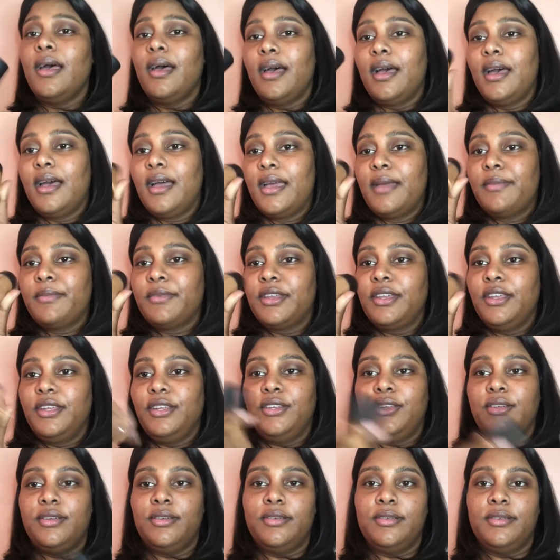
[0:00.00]
I'm gonna
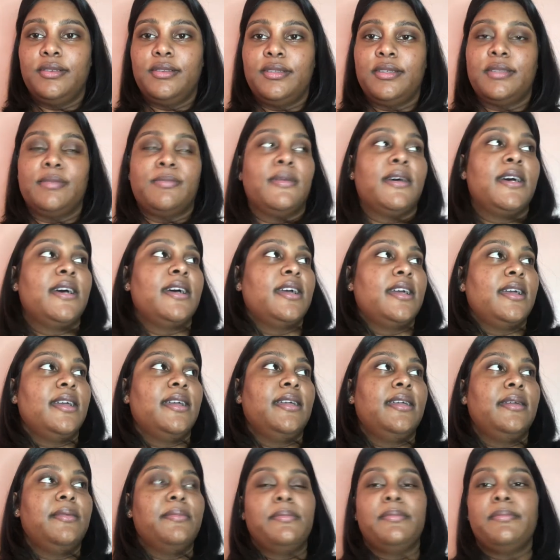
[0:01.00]
use
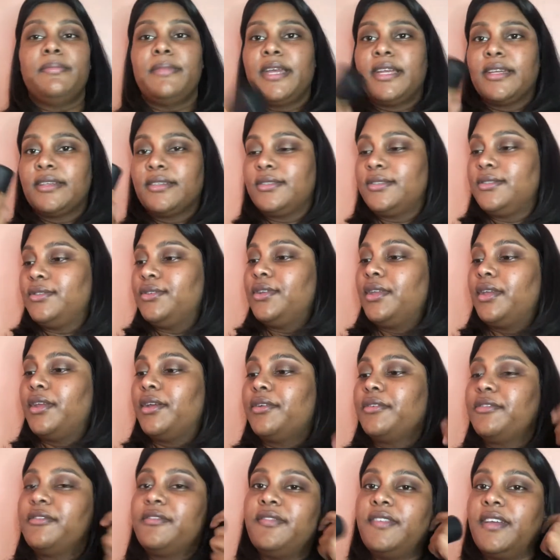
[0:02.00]
my MAC
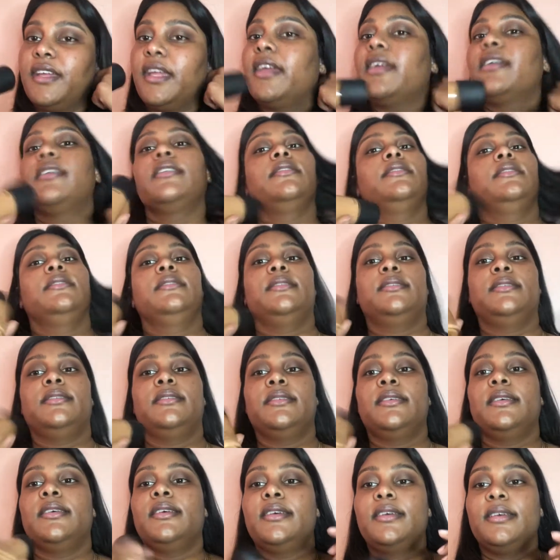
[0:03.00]
Studio Fix
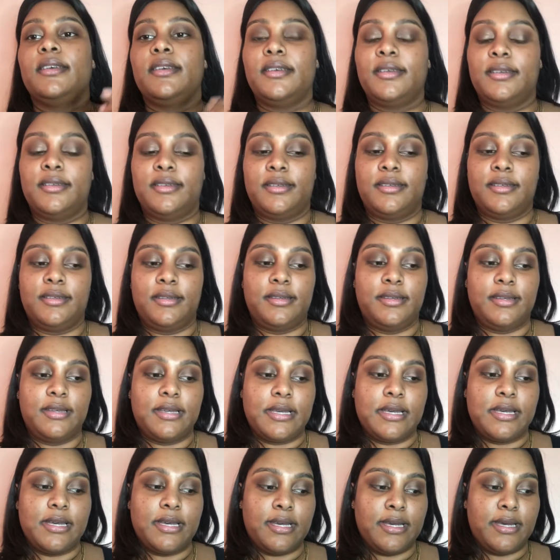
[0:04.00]

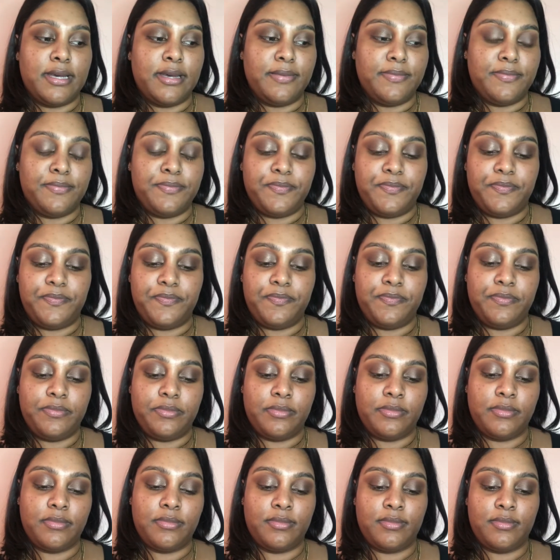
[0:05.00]
in
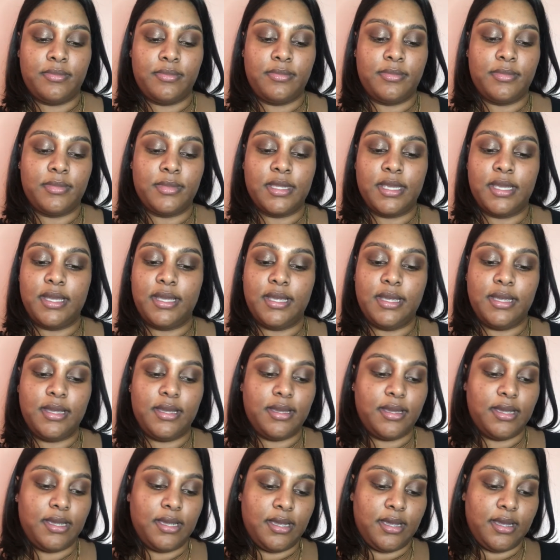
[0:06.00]

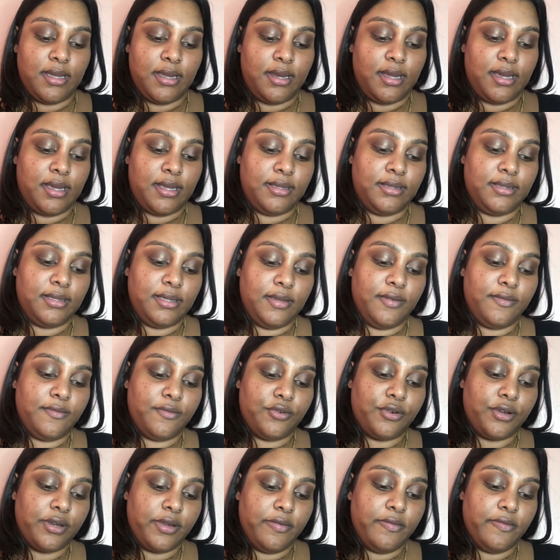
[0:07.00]

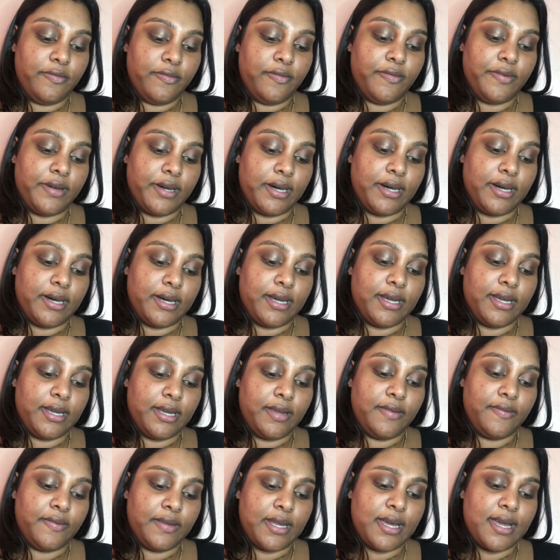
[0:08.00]

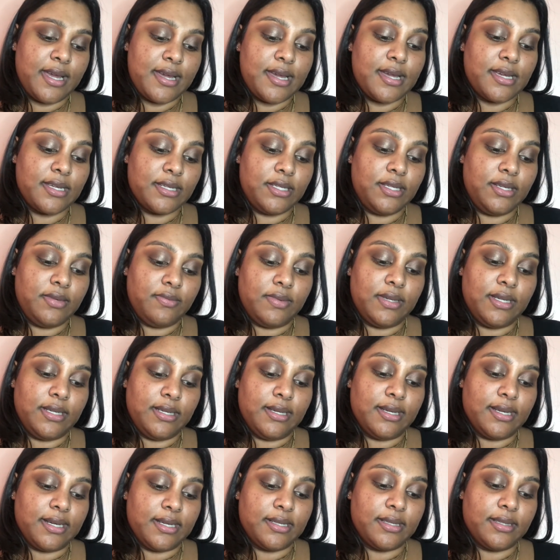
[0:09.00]
NC45. And I actually really
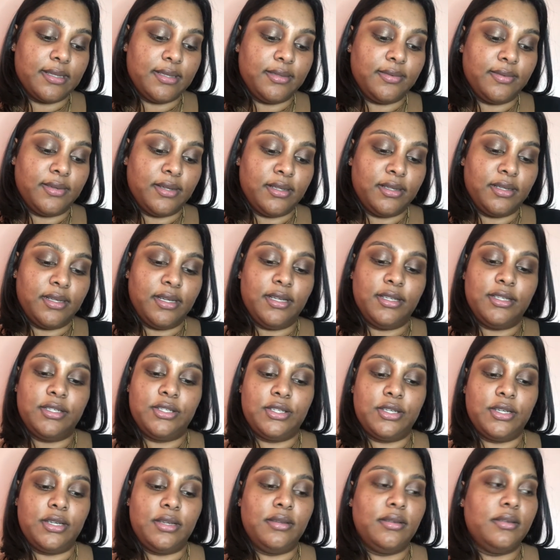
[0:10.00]
like this
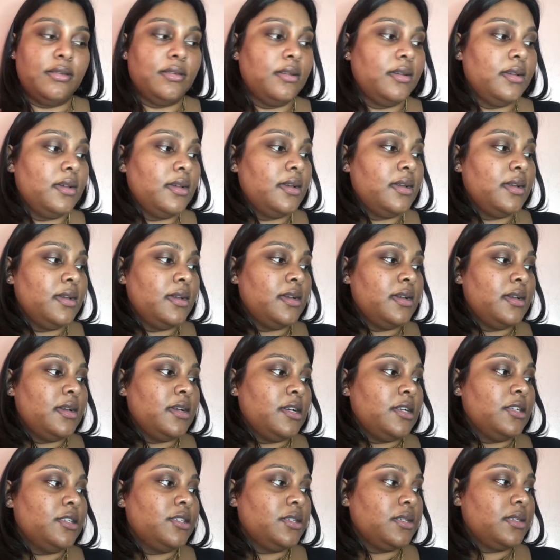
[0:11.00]
foundation
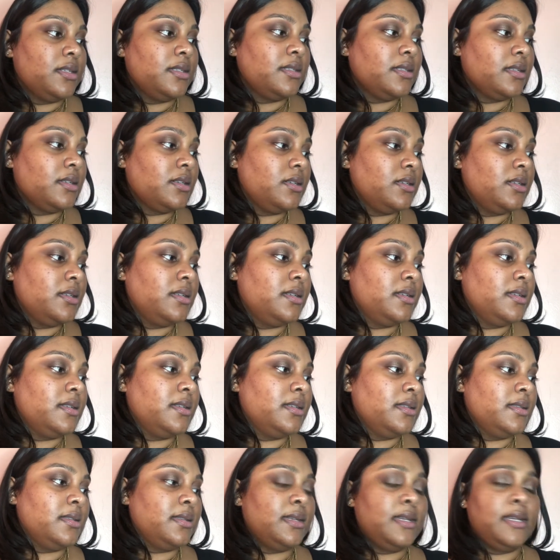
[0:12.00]
just
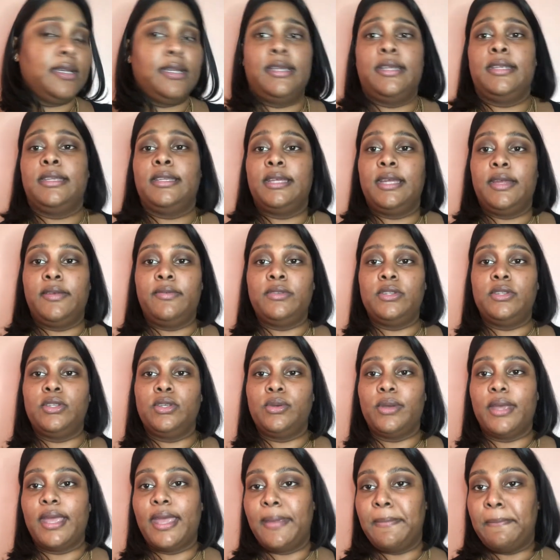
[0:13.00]
because it gives
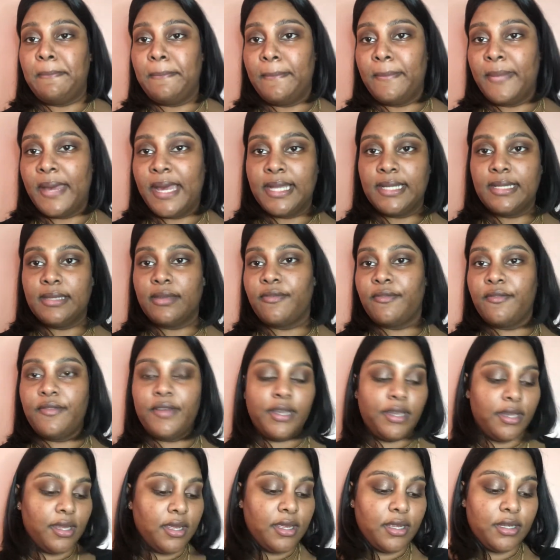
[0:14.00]
you a matte
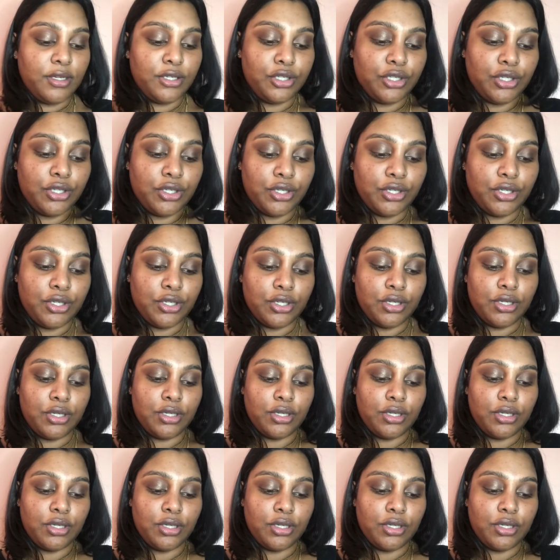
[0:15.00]
finish.